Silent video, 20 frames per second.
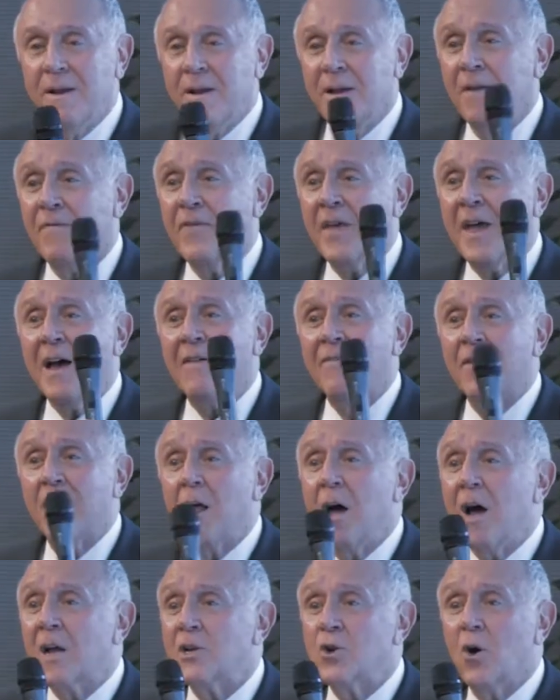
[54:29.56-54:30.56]
if they have a
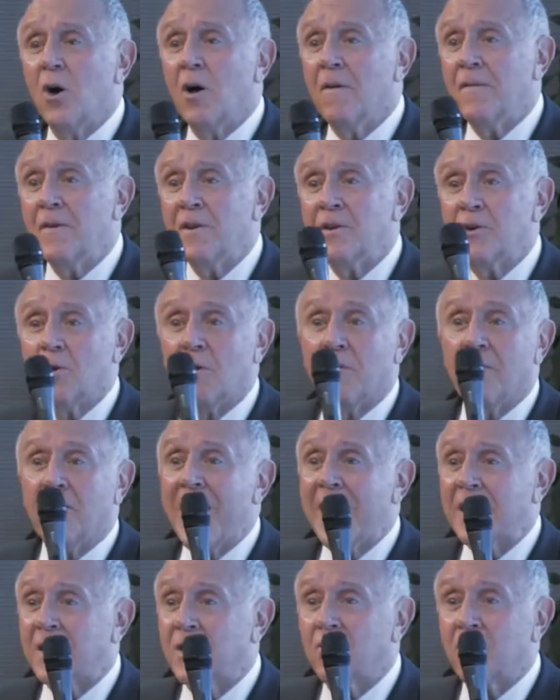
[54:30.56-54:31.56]
large office or a
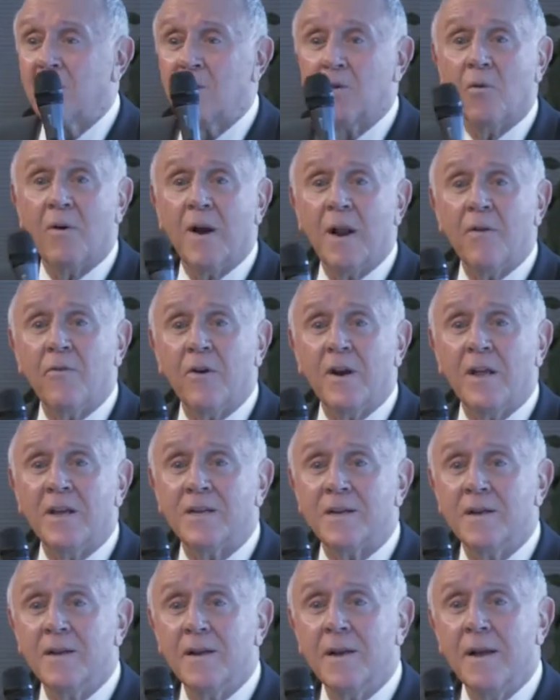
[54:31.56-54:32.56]
factory or whatever it
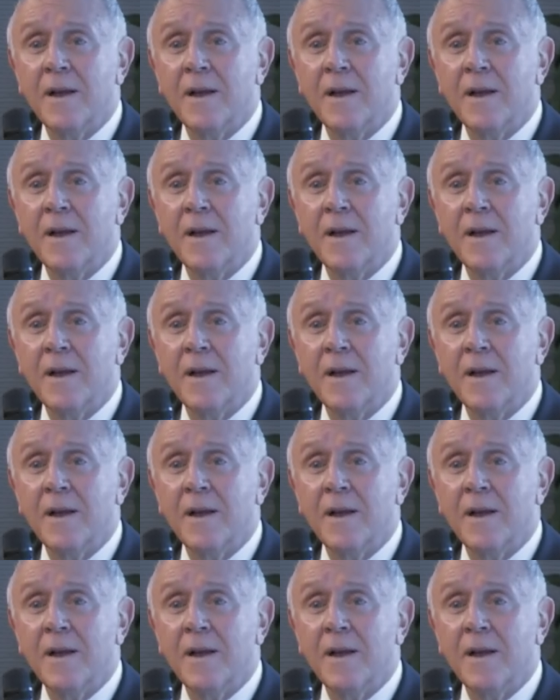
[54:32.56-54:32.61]
is,